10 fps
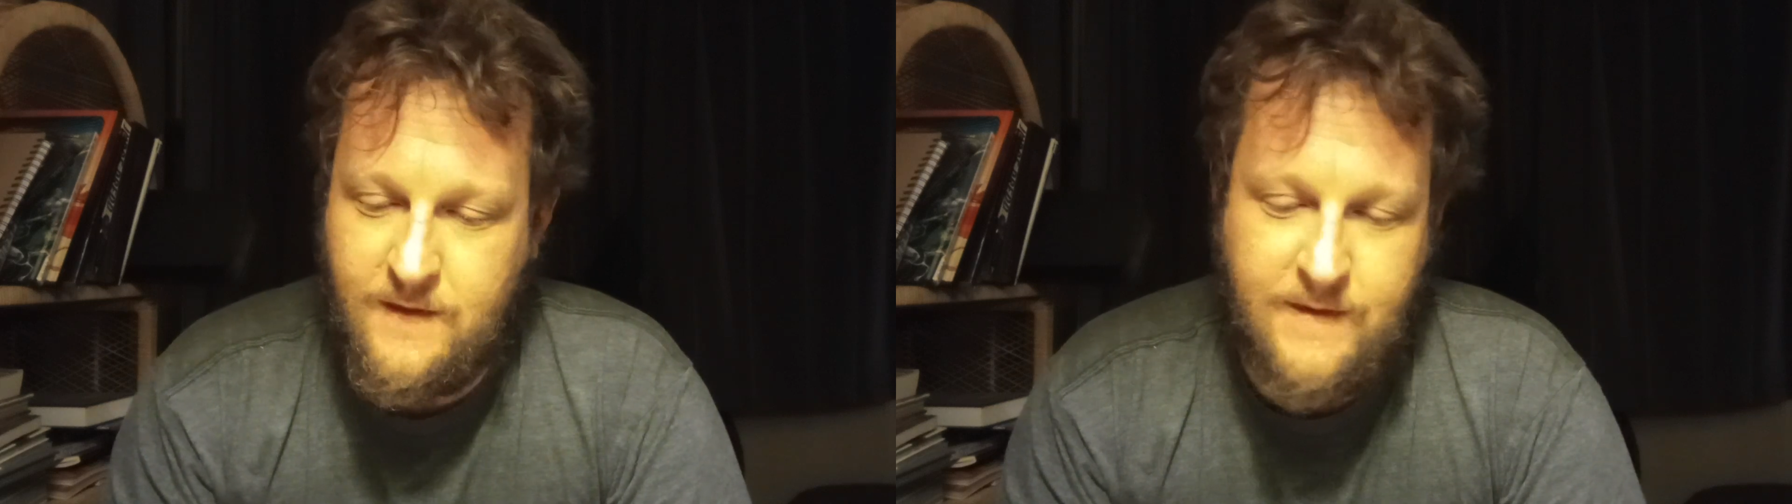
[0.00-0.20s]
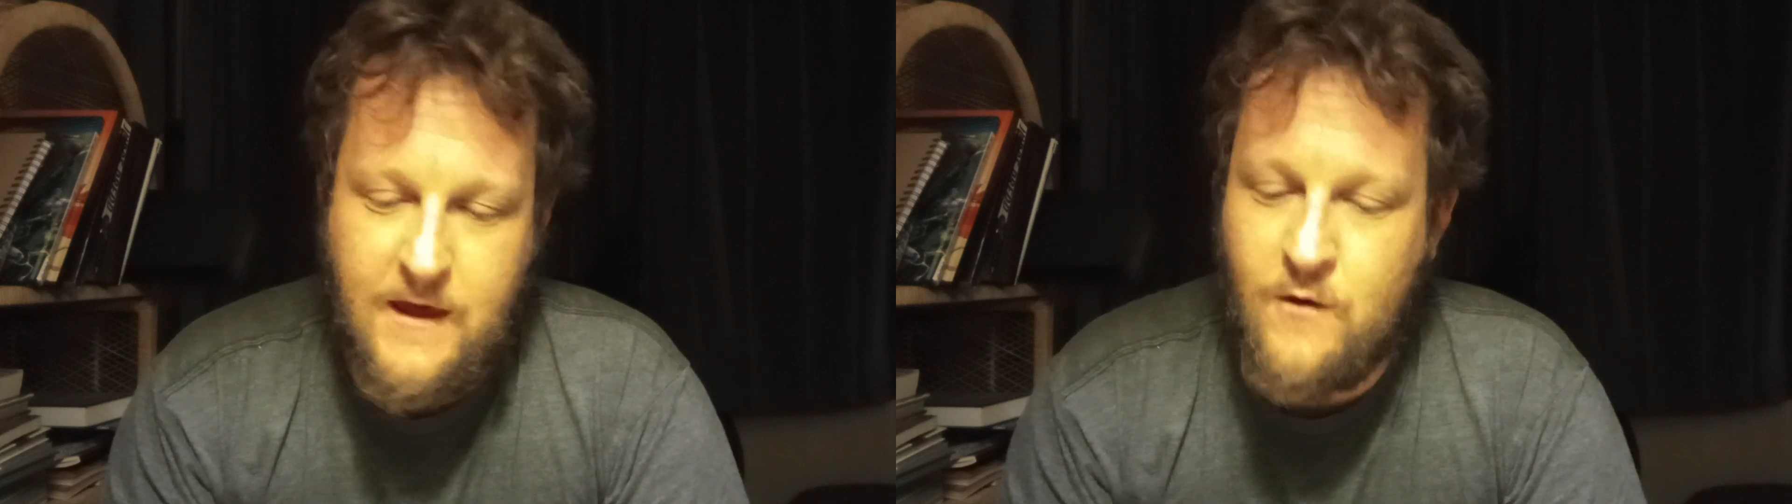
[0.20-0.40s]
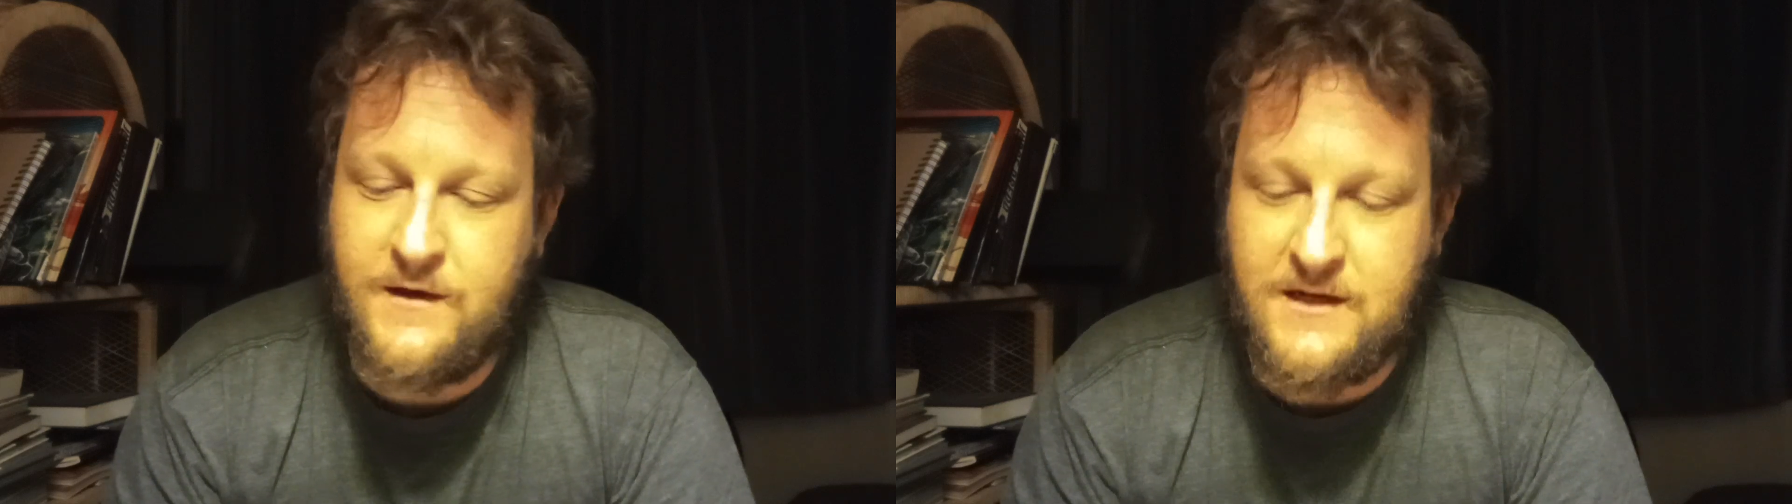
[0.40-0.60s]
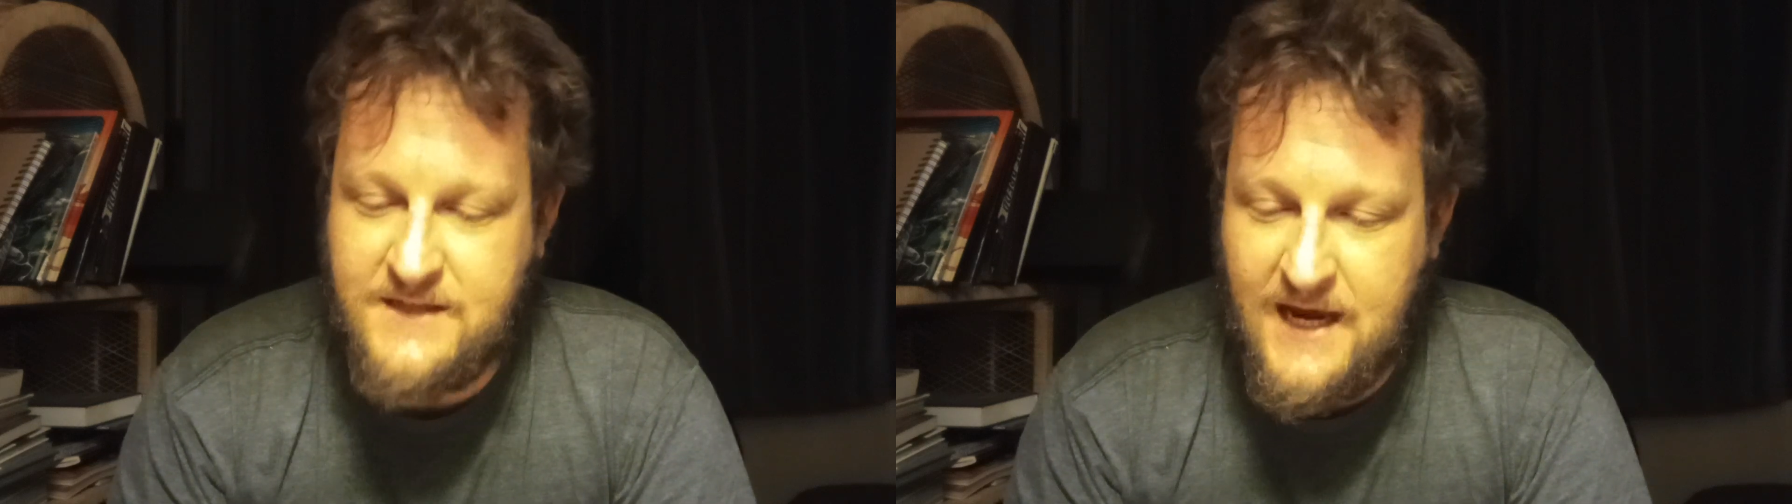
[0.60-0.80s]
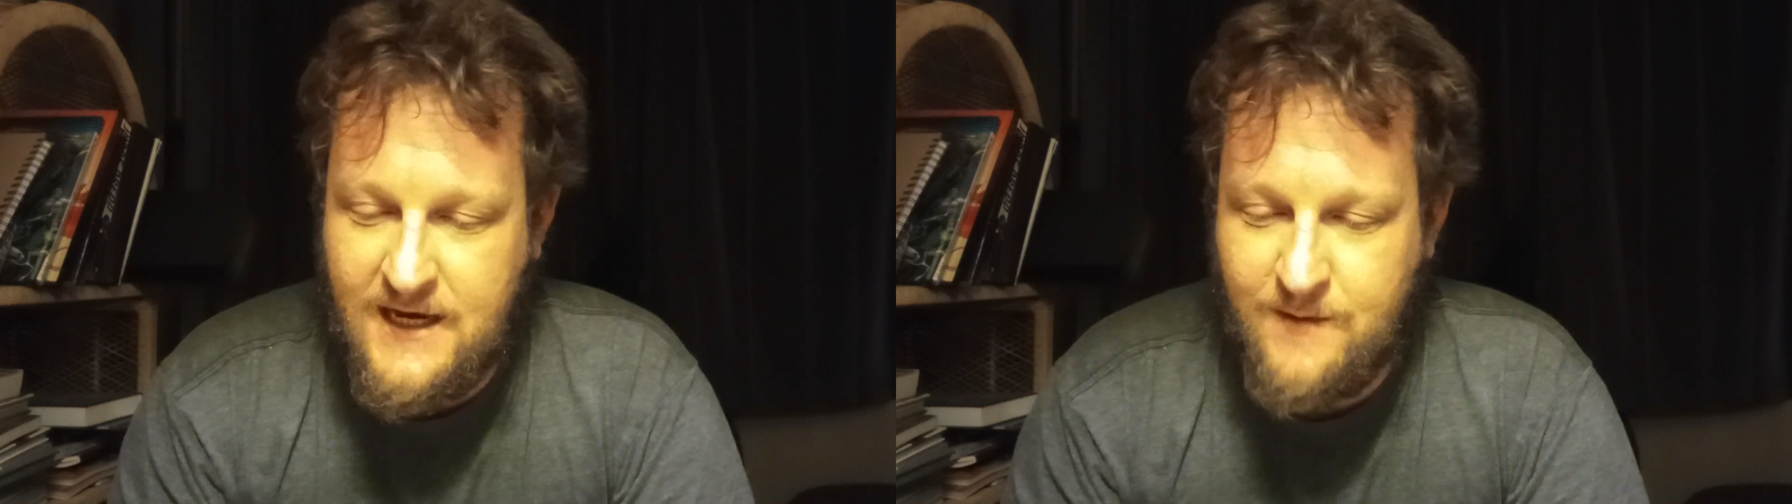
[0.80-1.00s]
they only
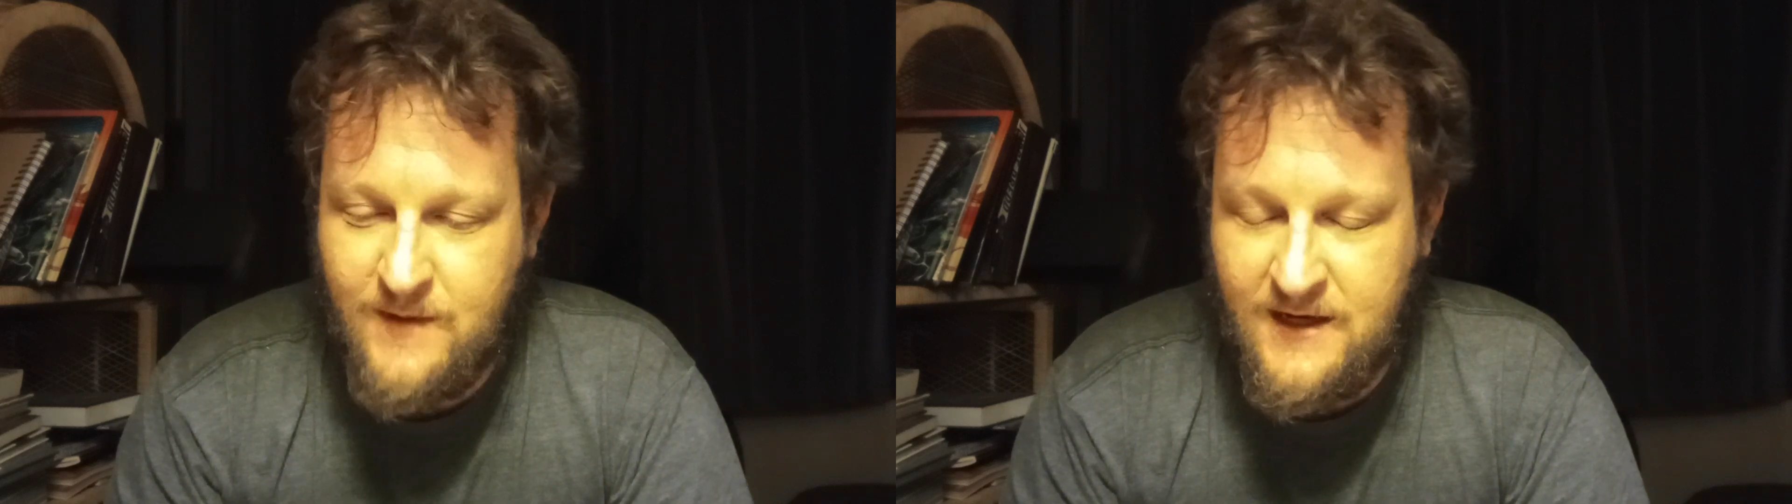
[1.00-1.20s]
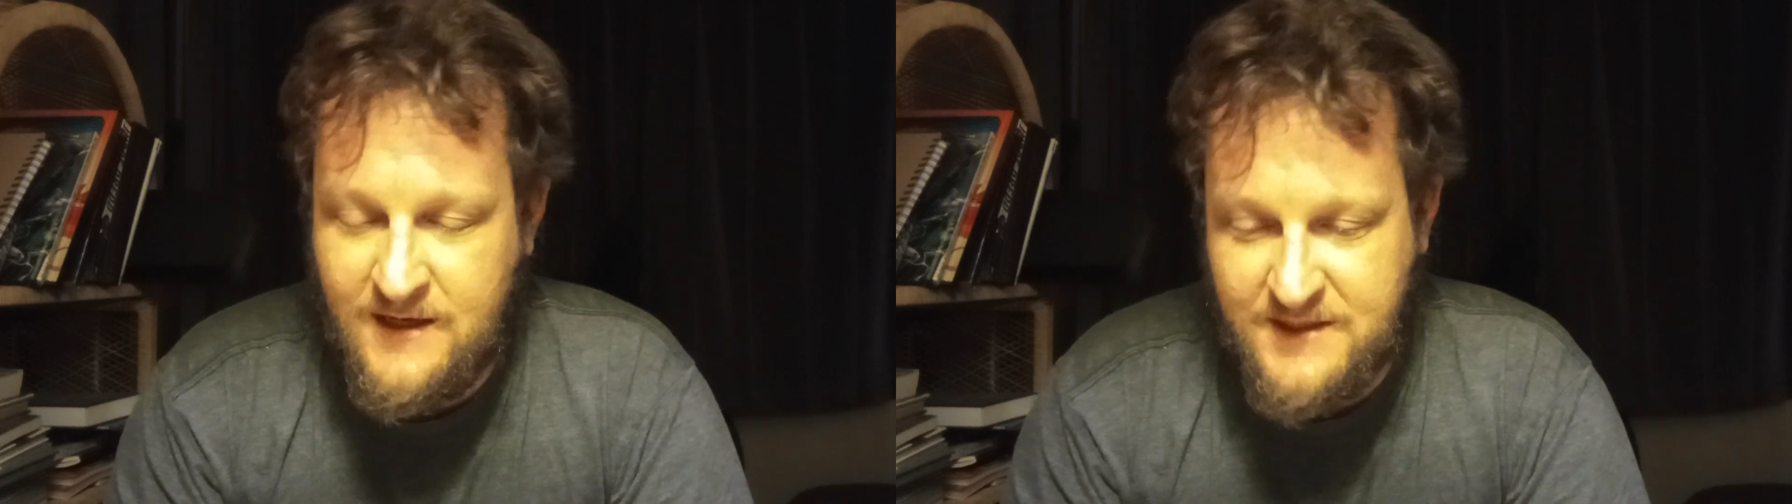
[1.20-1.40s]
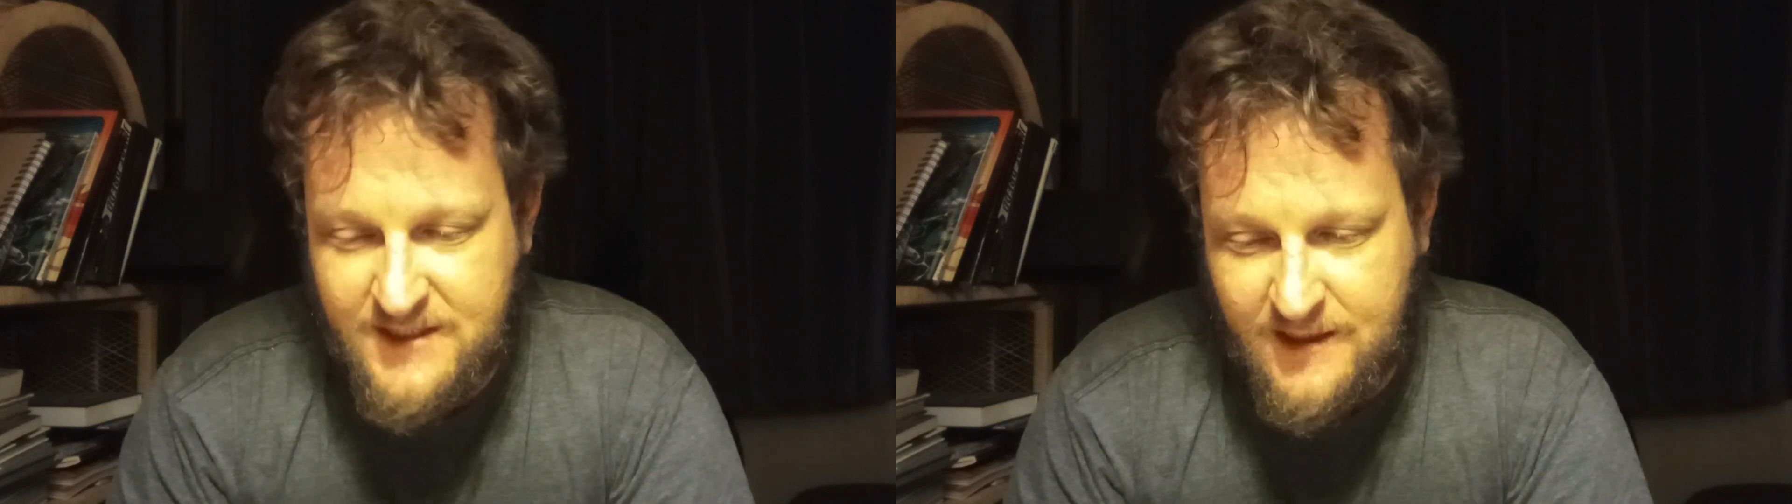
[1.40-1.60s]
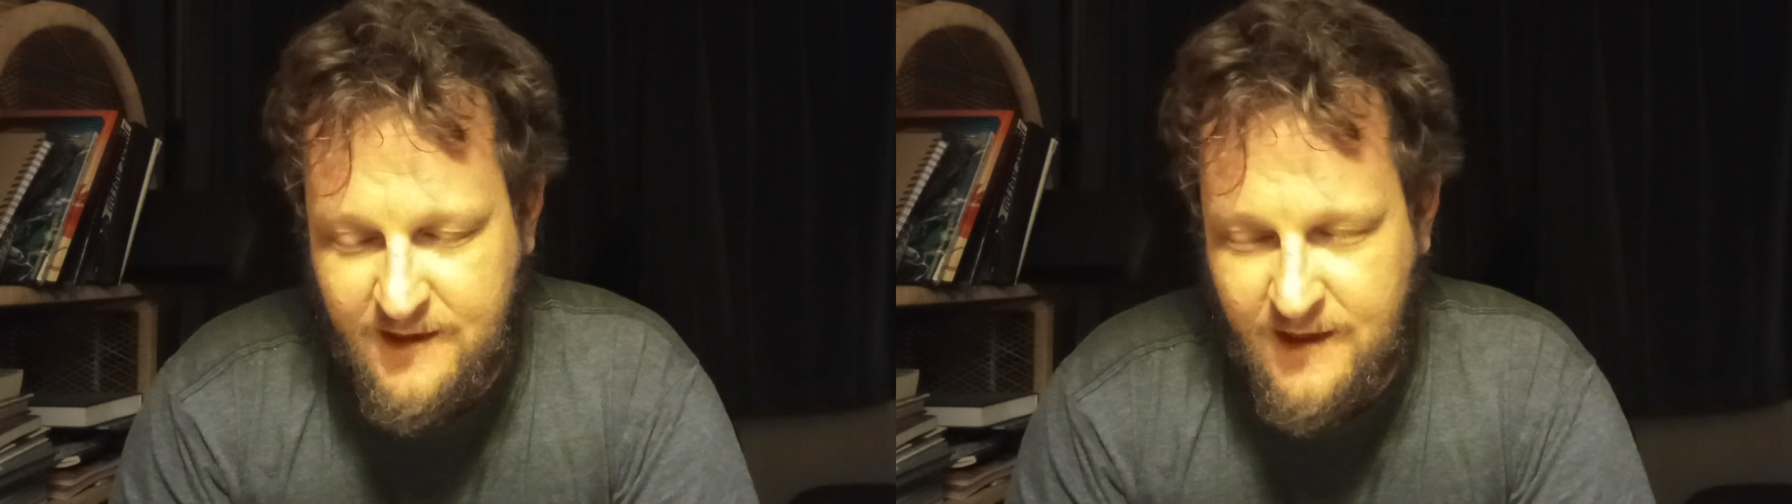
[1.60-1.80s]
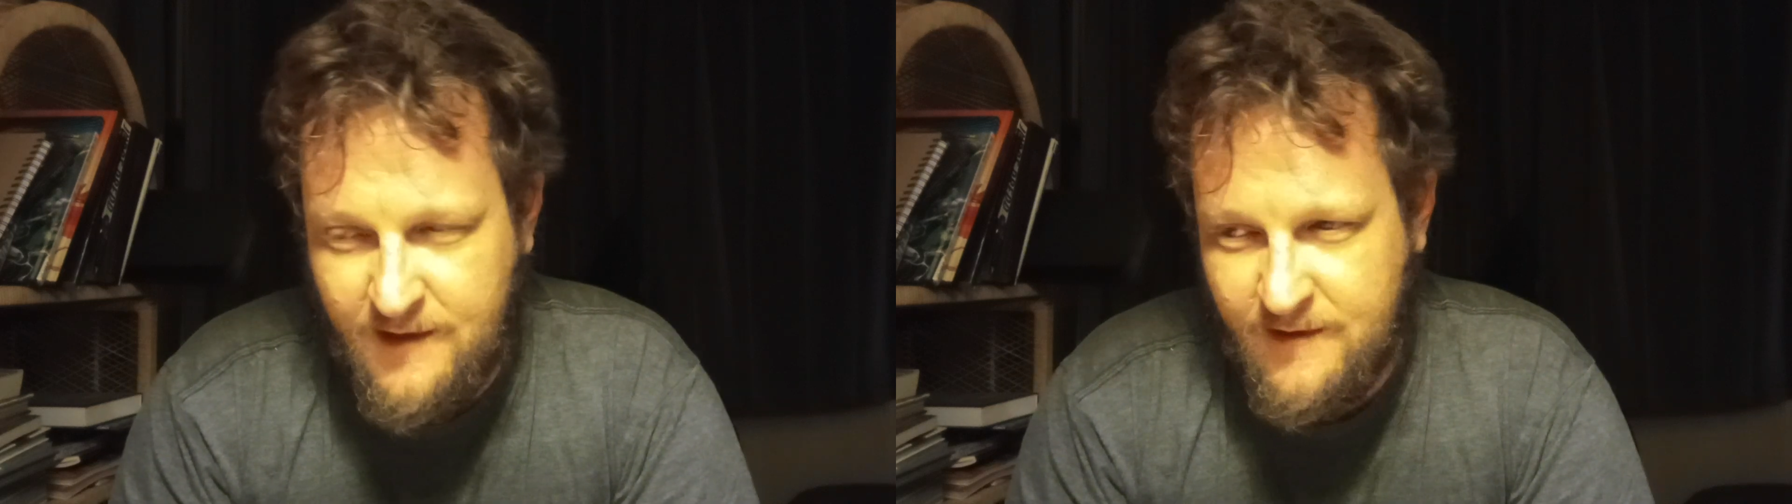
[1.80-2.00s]
contain him in
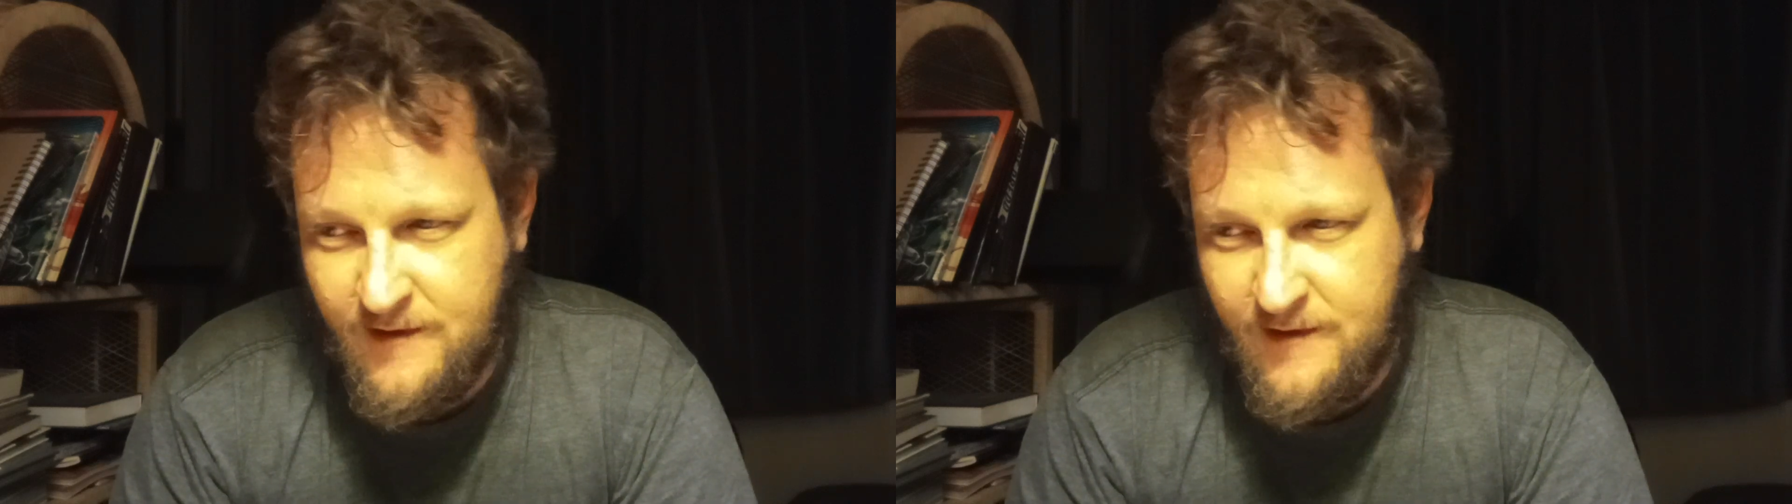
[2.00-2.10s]
insignia.